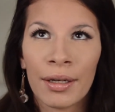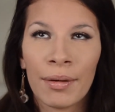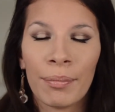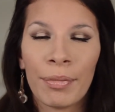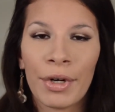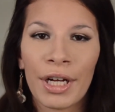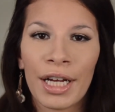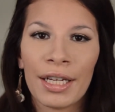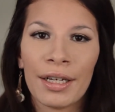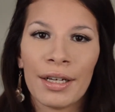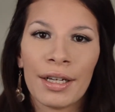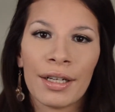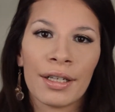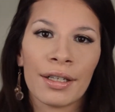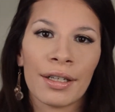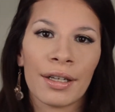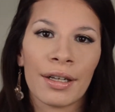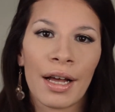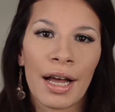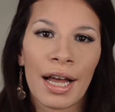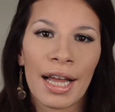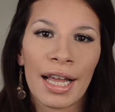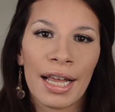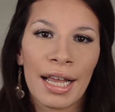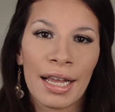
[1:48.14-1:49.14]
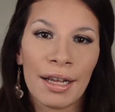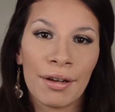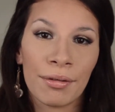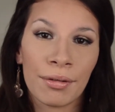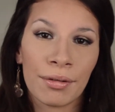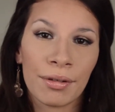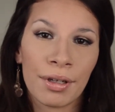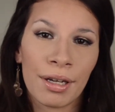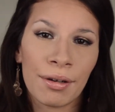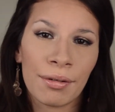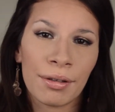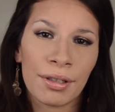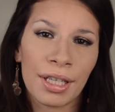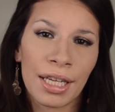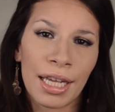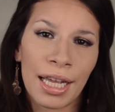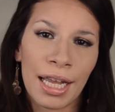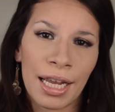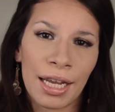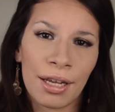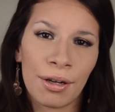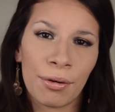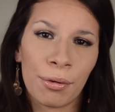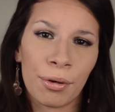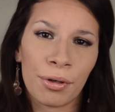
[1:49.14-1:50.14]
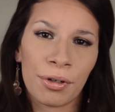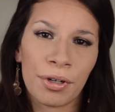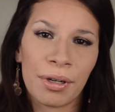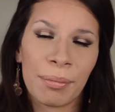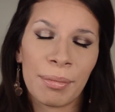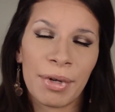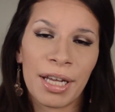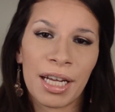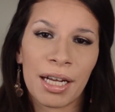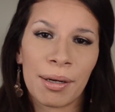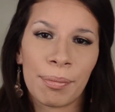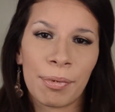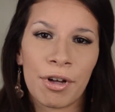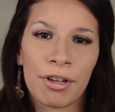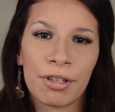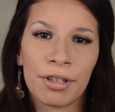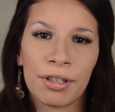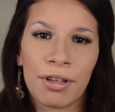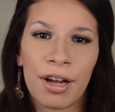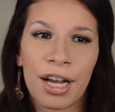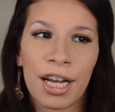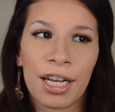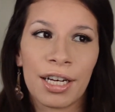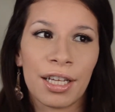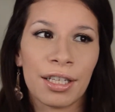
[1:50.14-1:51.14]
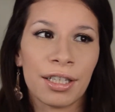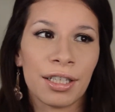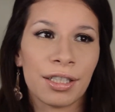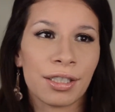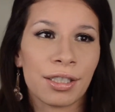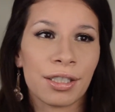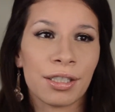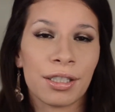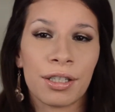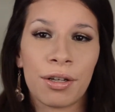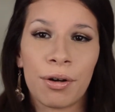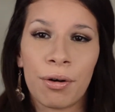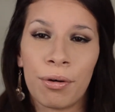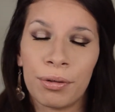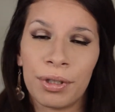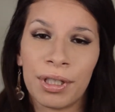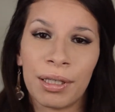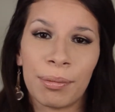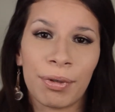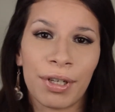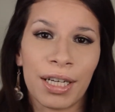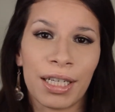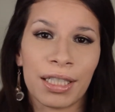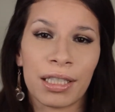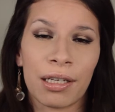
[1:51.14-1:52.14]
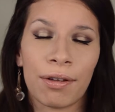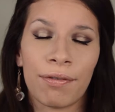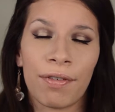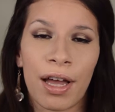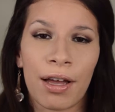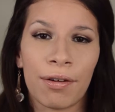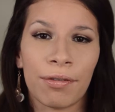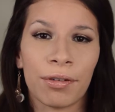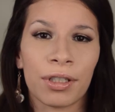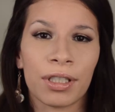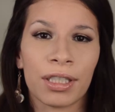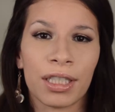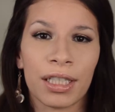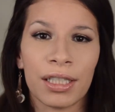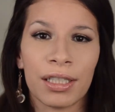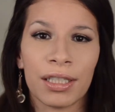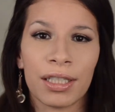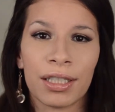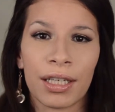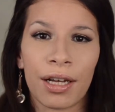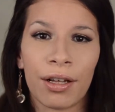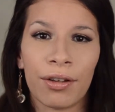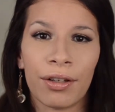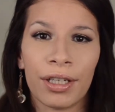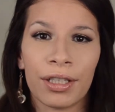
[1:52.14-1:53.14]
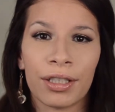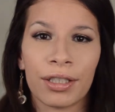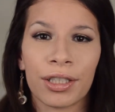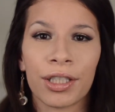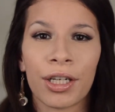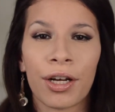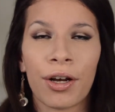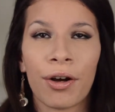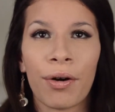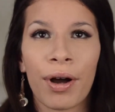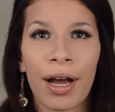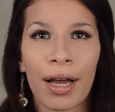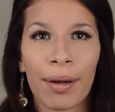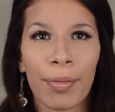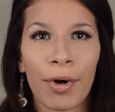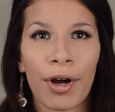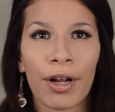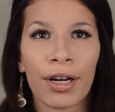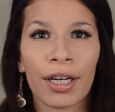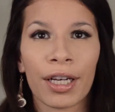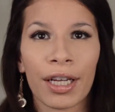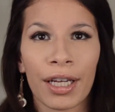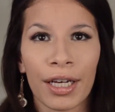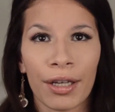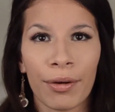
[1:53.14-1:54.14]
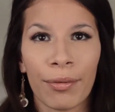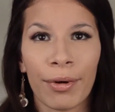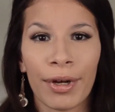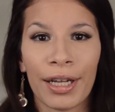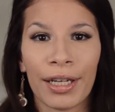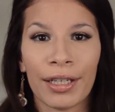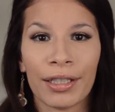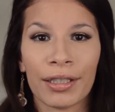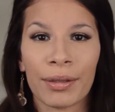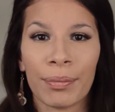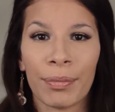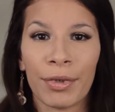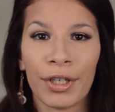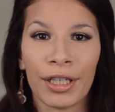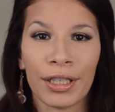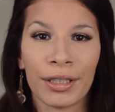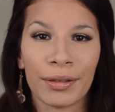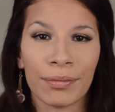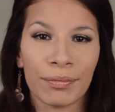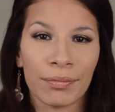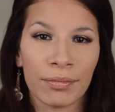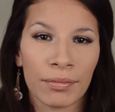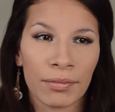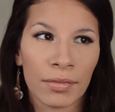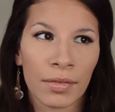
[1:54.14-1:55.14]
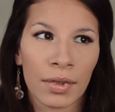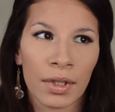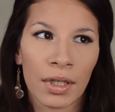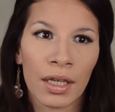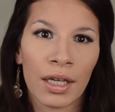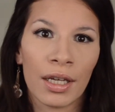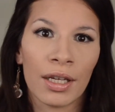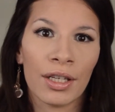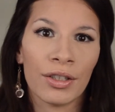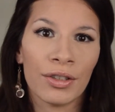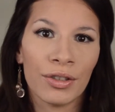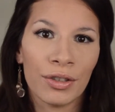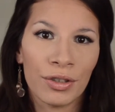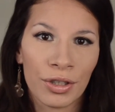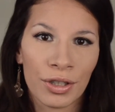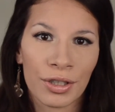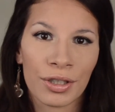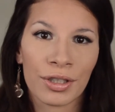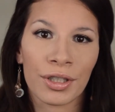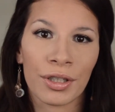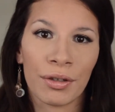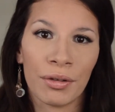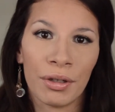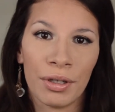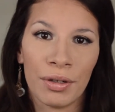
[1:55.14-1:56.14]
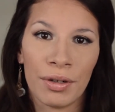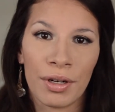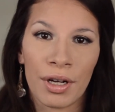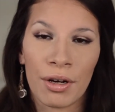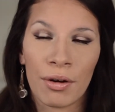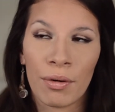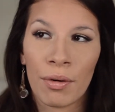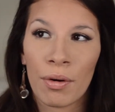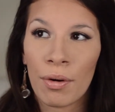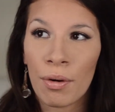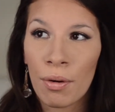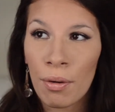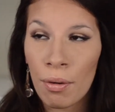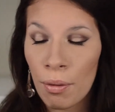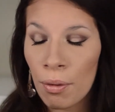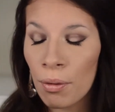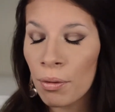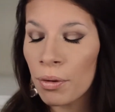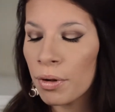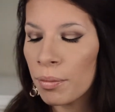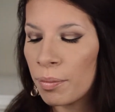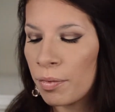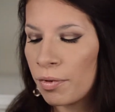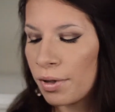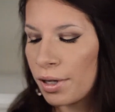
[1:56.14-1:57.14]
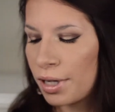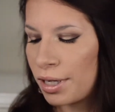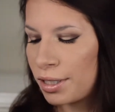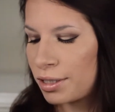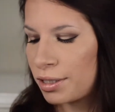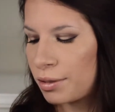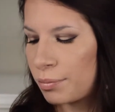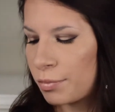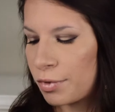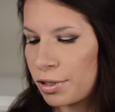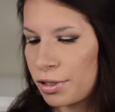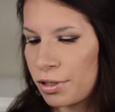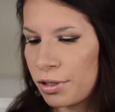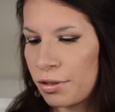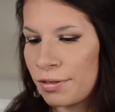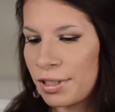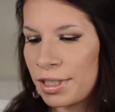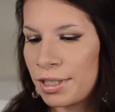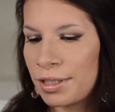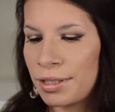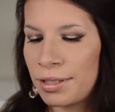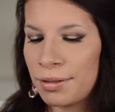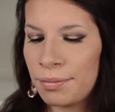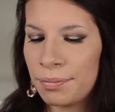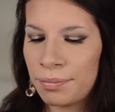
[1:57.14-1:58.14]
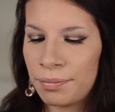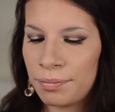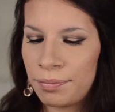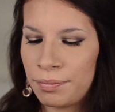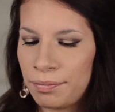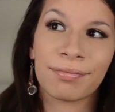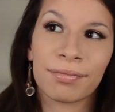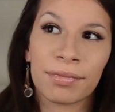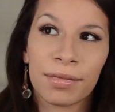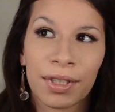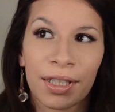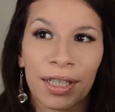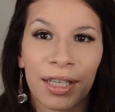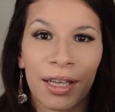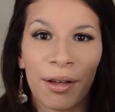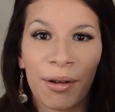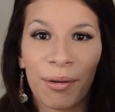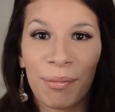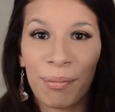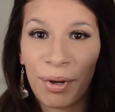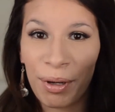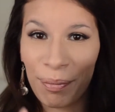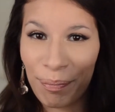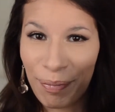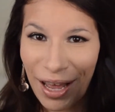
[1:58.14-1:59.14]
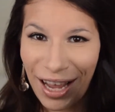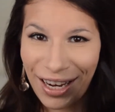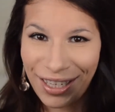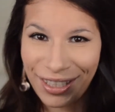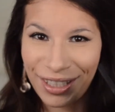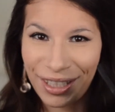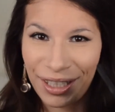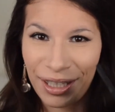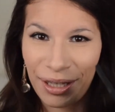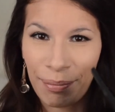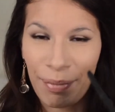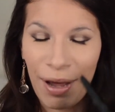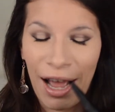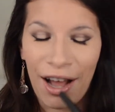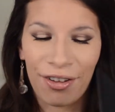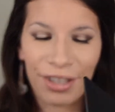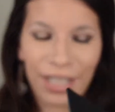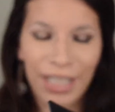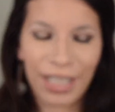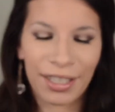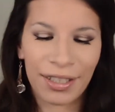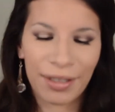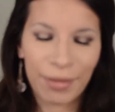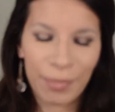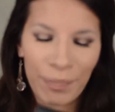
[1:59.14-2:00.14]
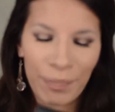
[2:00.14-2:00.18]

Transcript: But I really hate ordering makeup online, and this is the only place I've ever seen sell it, so I bought it anyways, but just so you know, horrible customer service. But back to the palette.